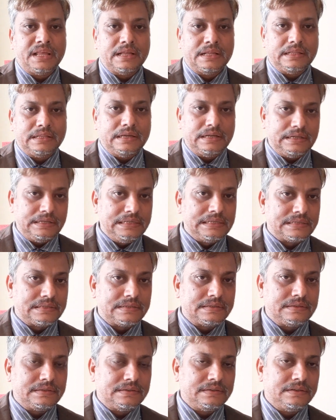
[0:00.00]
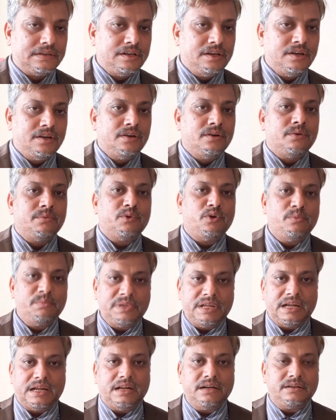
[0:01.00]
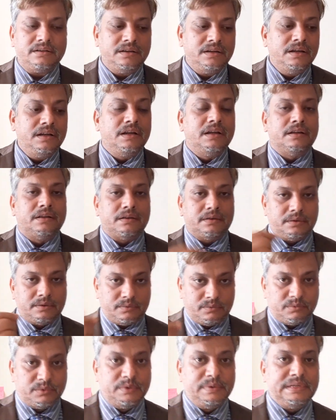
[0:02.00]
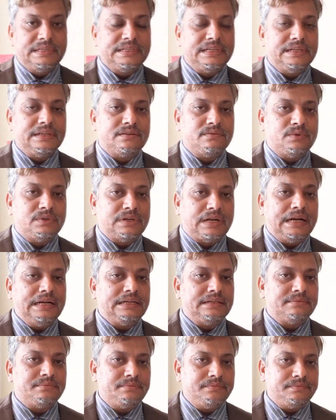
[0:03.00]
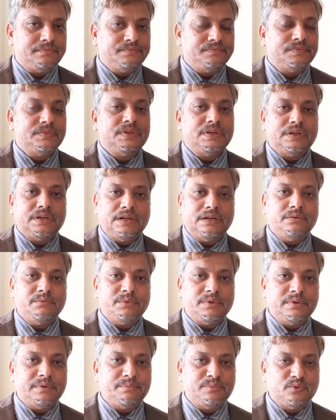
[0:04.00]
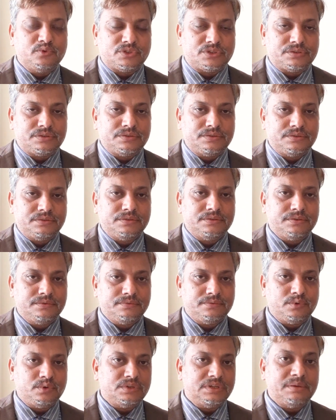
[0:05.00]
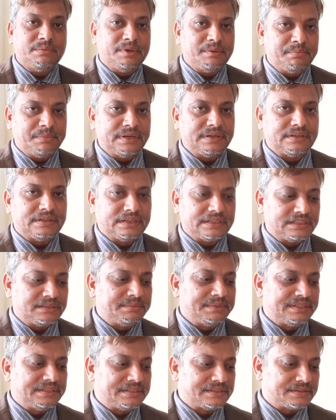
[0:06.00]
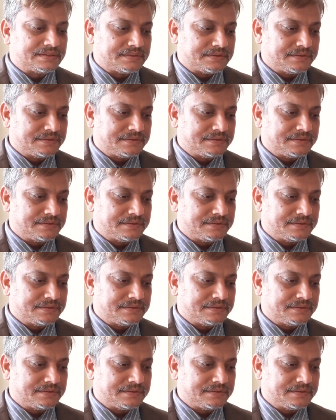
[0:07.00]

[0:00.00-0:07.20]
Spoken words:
the list. From that, we will take one item and we will push for development activities.